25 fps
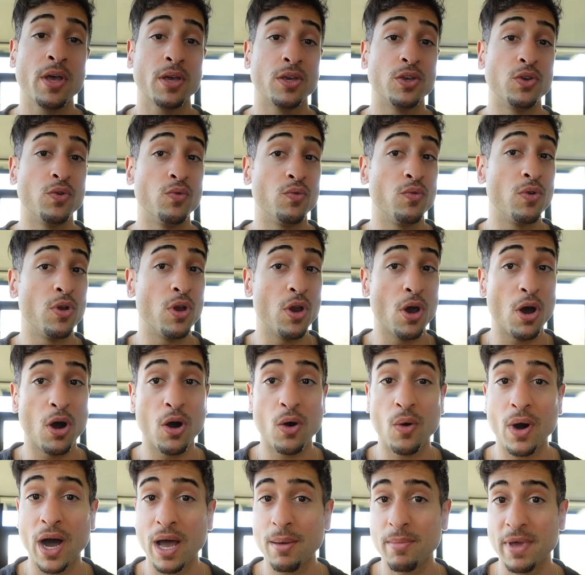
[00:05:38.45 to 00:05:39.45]
You
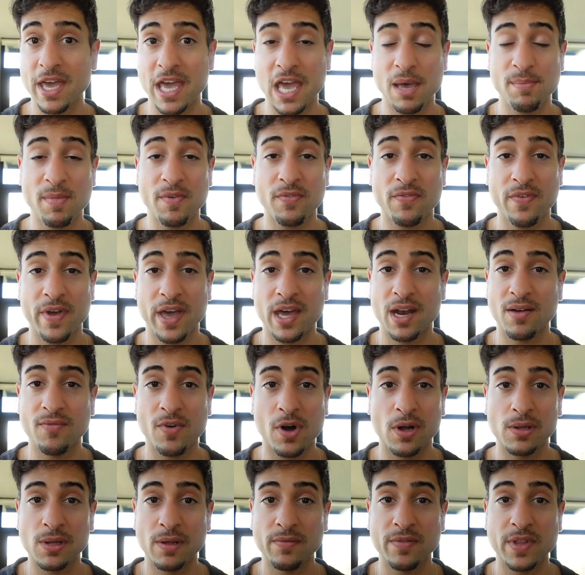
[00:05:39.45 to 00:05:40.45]
know, I became a fan of
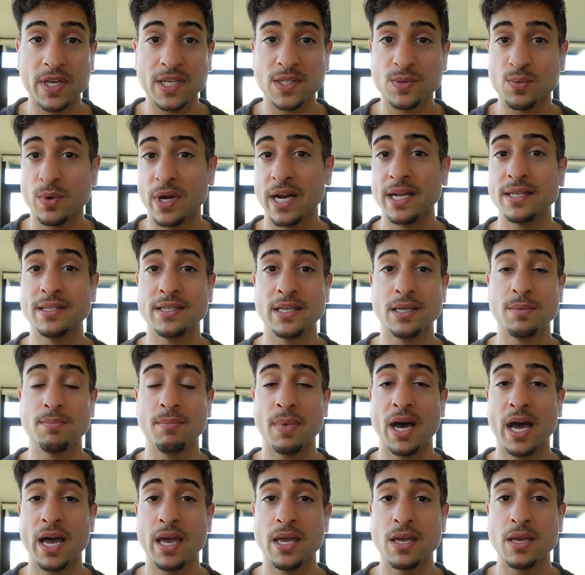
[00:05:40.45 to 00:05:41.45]
all of this when I did
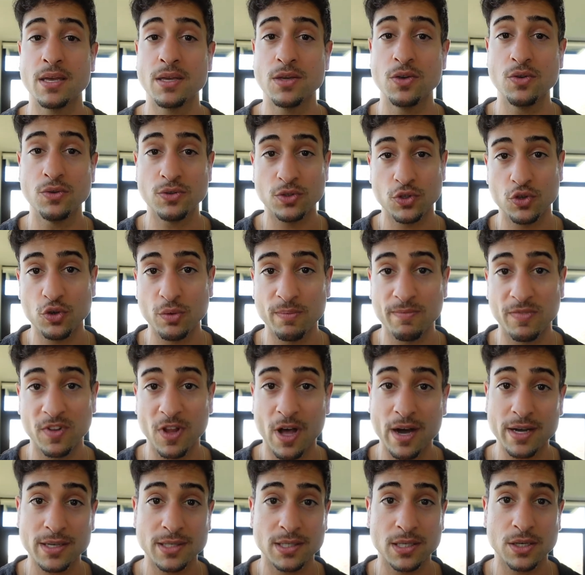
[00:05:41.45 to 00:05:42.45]
my YouTube
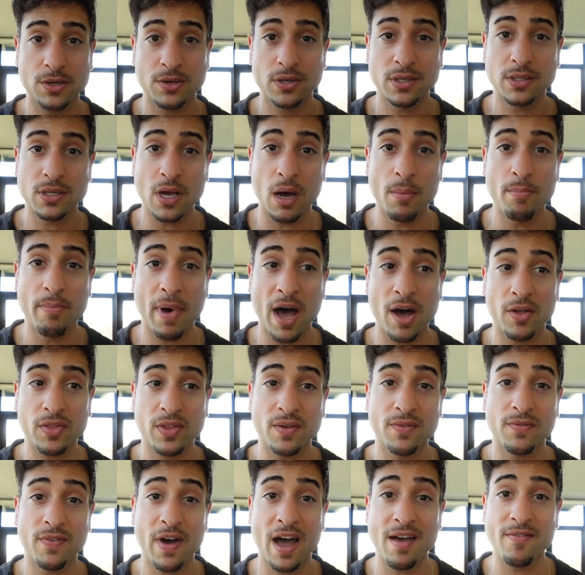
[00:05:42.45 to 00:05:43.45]
vlog series about
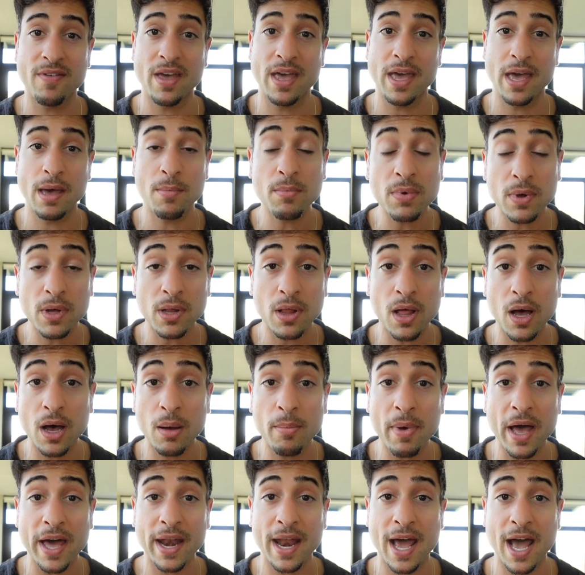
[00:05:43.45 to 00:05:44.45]
the 5 a.m.
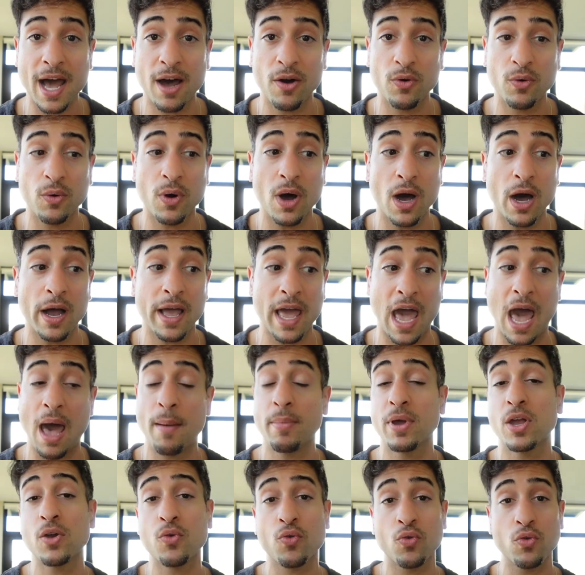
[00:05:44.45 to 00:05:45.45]
club and how a
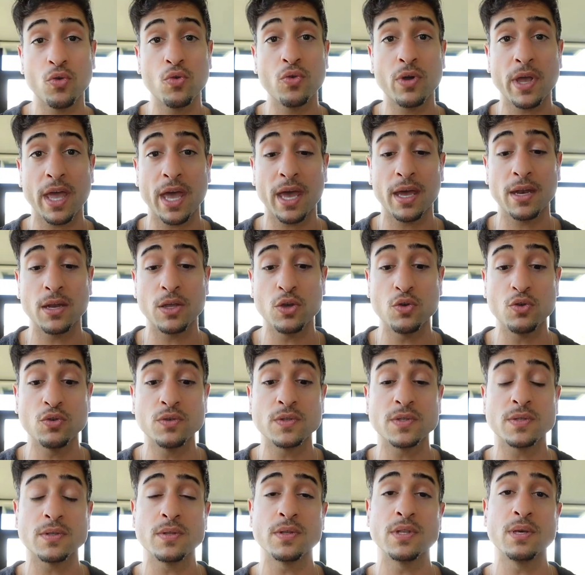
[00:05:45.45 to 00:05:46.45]
cabin crew can
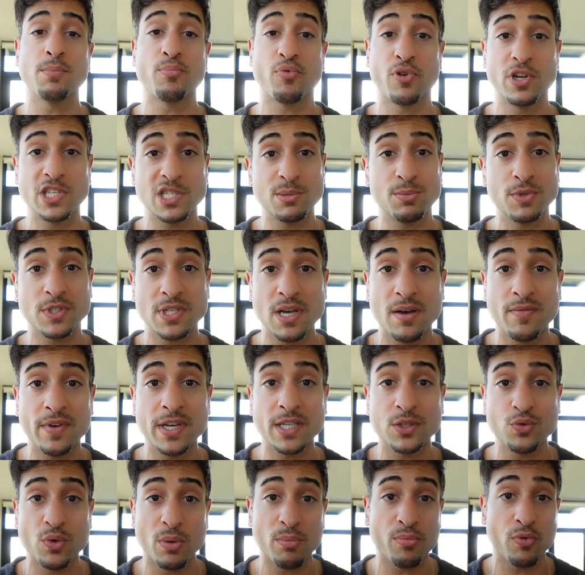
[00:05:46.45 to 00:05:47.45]
use the principles of
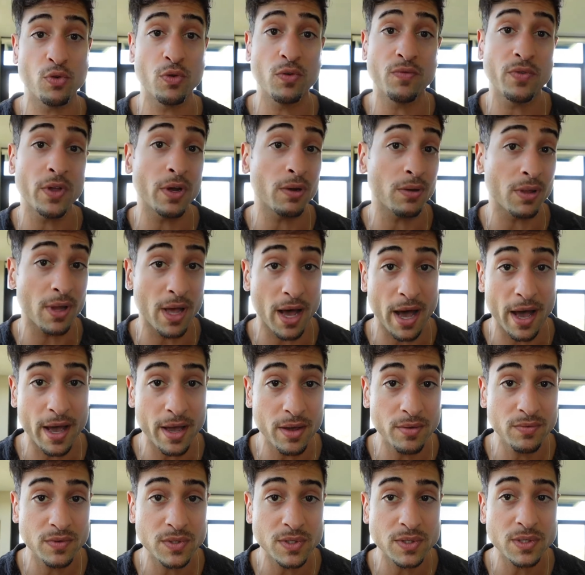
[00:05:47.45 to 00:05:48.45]
it to improve their
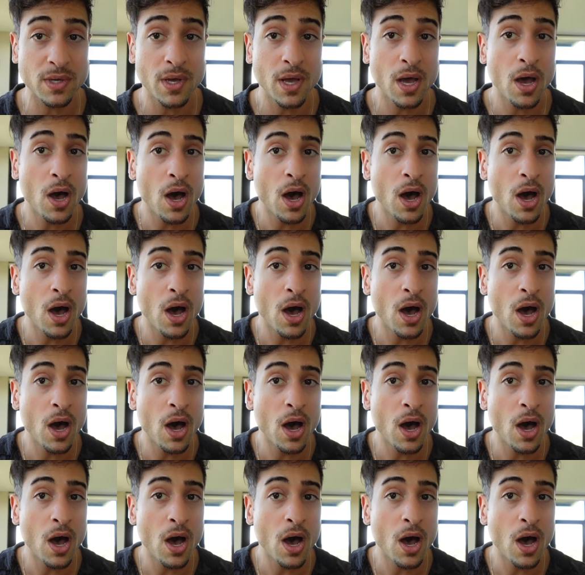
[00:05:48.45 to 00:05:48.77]
lives.